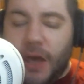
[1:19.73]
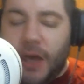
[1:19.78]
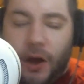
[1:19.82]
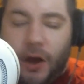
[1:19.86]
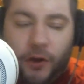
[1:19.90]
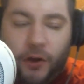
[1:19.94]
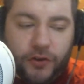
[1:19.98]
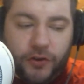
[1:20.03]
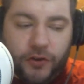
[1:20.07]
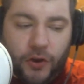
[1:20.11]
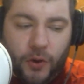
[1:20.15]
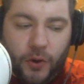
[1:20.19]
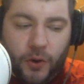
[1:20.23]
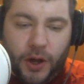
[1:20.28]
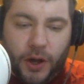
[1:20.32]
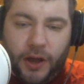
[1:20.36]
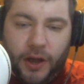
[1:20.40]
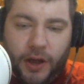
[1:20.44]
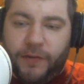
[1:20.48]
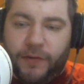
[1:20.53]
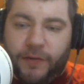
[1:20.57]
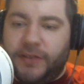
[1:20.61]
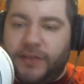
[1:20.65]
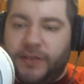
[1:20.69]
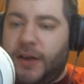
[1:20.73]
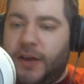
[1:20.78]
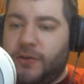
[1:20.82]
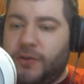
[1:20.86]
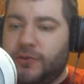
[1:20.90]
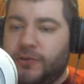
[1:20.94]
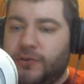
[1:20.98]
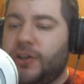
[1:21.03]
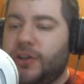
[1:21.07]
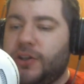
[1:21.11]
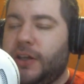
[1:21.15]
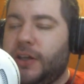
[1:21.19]
Also, if I
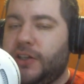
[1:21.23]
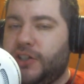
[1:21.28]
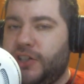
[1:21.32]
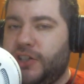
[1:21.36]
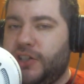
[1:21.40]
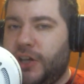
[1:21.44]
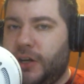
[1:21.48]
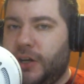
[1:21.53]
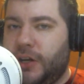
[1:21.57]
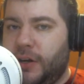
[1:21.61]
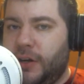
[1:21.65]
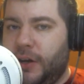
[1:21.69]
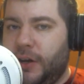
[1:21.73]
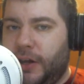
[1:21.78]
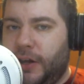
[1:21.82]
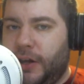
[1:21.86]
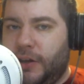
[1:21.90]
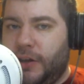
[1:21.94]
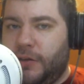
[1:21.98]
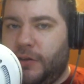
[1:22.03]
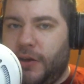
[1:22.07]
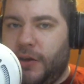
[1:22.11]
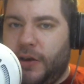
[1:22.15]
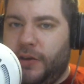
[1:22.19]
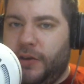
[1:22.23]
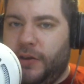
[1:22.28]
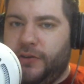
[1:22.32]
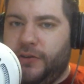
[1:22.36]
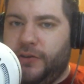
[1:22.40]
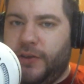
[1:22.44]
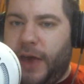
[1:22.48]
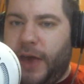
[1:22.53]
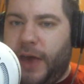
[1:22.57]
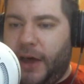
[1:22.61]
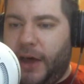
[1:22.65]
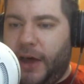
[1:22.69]
sound like shit, it's because
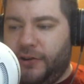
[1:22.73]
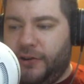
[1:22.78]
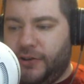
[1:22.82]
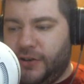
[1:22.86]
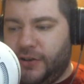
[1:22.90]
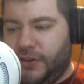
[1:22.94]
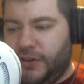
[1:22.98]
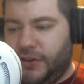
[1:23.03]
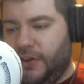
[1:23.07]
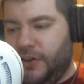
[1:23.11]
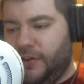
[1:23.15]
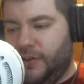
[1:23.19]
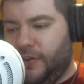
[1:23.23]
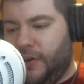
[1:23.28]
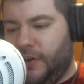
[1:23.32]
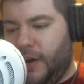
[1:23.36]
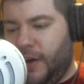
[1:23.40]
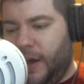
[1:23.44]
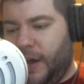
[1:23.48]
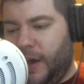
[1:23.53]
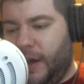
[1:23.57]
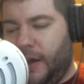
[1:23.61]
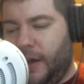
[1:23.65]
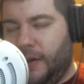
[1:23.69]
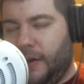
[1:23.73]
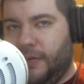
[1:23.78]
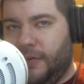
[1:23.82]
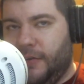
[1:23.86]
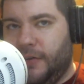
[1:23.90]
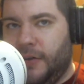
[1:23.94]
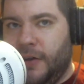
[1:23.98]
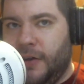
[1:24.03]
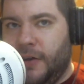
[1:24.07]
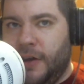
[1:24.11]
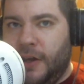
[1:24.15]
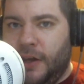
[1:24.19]
allergy season and
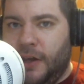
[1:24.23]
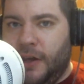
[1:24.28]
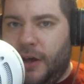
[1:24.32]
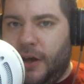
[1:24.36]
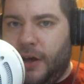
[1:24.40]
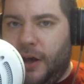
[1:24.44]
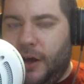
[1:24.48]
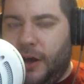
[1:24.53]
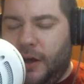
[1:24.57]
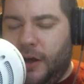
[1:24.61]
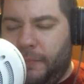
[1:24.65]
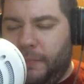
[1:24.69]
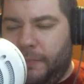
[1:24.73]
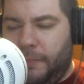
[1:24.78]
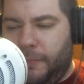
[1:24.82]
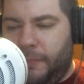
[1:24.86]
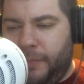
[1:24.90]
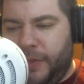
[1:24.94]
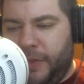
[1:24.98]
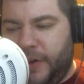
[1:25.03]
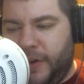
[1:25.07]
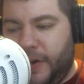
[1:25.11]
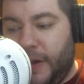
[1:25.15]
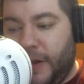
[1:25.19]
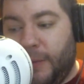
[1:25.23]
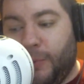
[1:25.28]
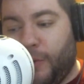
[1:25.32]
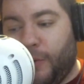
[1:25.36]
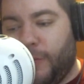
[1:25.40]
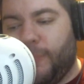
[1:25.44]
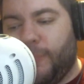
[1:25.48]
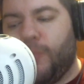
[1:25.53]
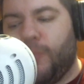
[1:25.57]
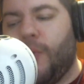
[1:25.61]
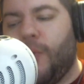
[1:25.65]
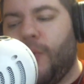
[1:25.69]
the
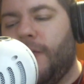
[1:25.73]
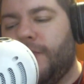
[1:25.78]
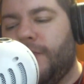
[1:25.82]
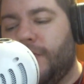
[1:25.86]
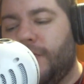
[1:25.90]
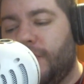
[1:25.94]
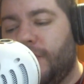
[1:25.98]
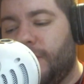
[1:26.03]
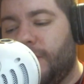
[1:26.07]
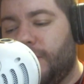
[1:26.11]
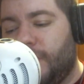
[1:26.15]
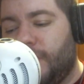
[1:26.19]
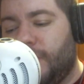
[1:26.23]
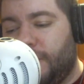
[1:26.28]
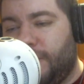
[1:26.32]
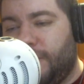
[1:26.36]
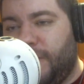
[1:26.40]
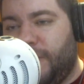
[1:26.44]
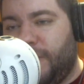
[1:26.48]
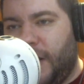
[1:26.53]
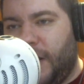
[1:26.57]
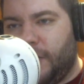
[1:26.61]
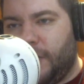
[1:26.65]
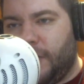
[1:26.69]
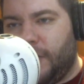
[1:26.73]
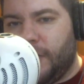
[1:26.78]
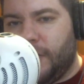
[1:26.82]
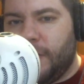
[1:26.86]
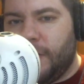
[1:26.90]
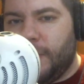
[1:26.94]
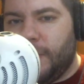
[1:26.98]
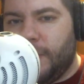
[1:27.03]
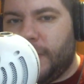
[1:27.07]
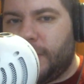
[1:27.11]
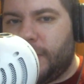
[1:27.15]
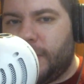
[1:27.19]
neighboring province is on fire,
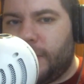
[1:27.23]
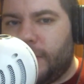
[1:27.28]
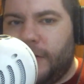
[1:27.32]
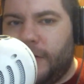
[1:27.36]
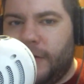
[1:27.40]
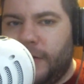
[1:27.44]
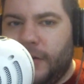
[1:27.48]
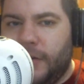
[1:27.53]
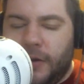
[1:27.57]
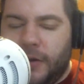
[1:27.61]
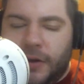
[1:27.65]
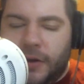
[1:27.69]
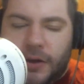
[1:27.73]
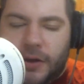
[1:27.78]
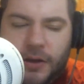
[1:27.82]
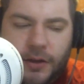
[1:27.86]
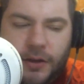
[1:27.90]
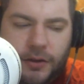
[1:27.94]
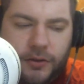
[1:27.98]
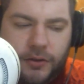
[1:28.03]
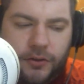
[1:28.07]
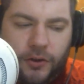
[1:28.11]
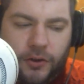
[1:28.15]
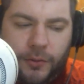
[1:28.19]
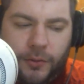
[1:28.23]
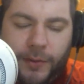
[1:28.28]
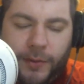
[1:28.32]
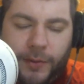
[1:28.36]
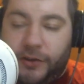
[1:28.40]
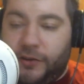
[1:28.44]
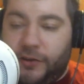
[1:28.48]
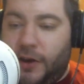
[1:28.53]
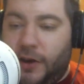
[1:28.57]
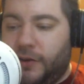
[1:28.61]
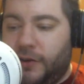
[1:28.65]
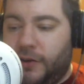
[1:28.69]
basically. So my
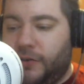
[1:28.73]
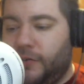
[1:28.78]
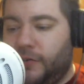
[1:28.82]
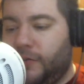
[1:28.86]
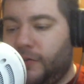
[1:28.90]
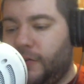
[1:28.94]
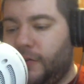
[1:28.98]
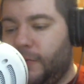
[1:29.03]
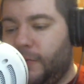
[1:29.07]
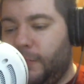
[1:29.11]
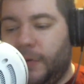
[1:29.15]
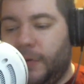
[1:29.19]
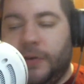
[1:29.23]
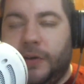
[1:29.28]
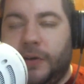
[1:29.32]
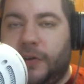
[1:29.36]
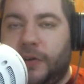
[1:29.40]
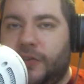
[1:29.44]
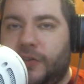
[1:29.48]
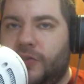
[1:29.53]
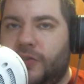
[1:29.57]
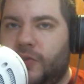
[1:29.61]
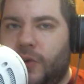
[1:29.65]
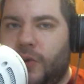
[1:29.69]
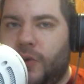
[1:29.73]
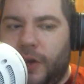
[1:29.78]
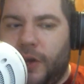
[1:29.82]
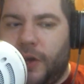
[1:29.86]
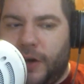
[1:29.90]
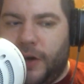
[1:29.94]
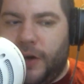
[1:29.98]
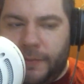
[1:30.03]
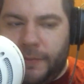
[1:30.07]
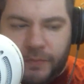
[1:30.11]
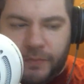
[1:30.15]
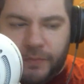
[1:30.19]
sinuses are completely
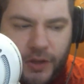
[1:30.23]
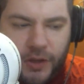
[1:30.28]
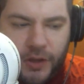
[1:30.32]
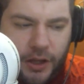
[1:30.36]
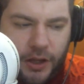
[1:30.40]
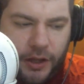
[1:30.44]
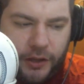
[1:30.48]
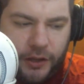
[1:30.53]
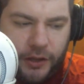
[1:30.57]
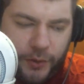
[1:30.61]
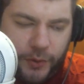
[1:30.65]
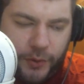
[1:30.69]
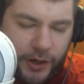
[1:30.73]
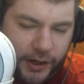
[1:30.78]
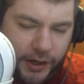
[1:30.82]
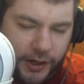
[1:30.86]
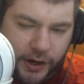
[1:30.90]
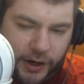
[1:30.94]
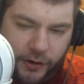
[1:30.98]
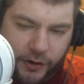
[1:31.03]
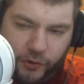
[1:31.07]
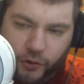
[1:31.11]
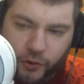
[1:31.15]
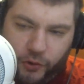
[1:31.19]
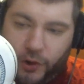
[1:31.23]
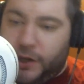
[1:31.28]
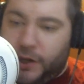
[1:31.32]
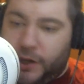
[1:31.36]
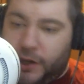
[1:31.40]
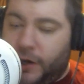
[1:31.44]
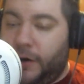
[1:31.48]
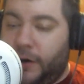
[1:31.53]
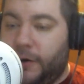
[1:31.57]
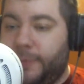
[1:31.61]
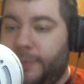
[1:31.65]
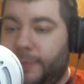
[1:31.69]
destroyed. That's why I got a drink,
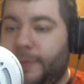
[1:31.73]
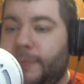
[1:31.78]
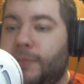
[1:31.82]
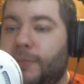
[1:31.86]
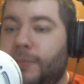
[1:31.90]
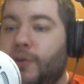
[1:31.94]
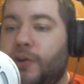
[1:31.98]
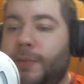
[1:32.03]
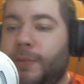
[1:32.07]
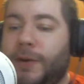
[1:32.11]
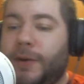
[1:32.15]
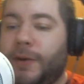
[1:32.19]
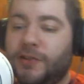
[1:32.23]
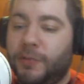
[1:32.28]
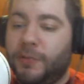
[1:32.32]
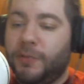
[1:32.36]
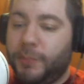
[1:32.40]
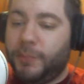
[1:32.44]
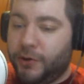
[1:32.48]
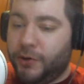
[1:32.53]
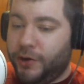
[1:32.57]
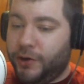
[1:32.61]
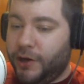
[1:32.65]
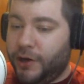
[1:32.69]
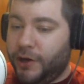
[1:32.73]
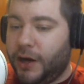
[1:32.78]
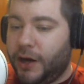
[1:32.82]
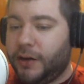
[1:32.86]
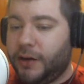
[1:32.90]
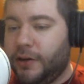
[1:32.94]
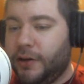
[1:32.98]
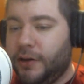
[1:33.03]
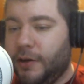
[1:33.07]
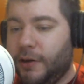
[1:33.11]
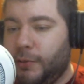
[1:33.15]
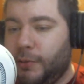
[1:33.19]
and I'm going to be muting myself
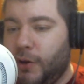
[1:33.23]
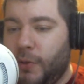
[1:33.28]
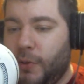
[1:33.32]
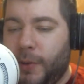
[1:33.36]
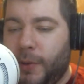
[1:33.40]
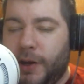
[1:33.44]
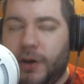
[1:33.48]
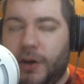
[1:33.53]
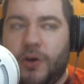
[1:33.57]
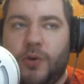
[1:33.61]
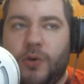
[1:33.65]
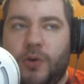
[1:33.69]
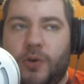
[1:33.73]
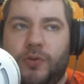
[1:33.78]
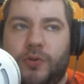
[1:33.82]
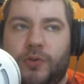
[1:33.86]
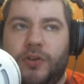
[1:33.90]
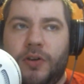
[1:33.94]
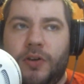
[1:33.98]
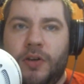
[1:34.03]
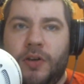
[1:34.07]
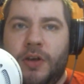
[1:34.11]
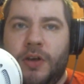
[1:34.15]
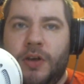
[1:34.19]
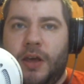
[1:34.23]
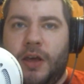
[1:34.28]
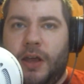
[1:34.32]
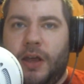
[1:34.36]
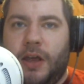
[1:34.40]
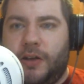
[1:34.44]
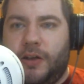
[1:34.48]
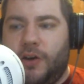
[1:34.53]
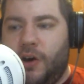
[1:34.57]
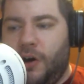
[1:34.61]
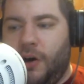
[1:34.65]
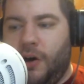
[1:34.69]
periodically to blow my nose
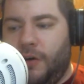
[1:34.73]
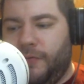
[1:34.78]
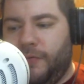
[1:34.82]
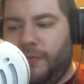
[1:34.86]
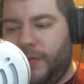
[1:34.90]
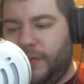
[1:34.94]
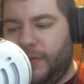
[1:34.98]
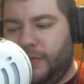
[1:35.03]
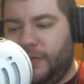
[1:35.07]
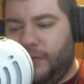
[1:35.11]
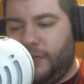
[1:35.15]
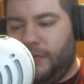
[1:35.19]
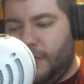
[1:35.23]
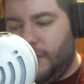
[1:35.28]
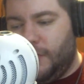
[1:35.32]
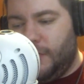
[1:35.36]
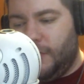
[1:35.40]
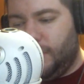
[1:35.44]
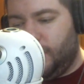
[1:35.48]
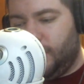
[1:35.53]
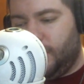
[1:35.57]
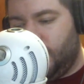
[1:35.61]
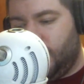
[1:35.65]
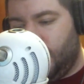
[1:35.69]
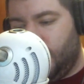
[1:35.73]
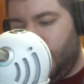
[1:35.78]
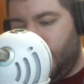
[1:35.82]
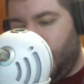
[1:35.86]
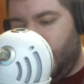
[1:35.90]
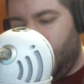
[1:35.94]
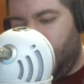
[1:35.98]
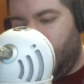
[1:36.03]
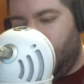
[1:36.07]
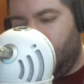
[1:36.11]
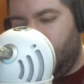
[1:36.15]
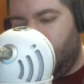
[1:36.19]
and cough and sneeze
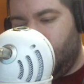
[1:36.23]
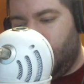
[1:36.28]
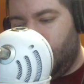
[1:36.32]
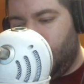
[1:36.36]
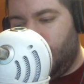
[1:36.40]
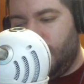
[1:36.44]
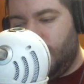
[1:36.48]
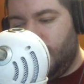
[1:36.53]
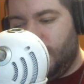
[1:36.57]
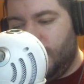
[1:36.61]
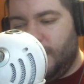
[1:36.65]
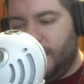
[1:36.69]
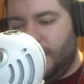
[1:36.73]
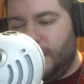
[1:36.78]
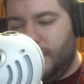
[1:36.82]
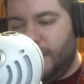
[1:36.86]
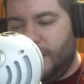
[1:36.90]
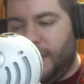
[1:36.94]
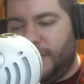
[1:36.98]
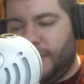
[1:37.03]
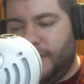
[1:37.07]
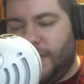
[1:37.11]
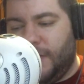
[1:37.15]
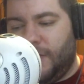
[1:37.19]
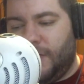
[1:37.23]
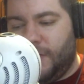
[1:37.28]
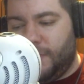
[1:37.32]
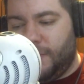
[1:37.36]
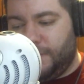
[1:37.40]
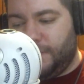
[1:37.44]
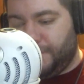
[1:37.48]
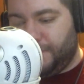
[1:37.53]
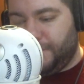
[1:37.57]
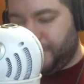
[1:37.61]
and etc.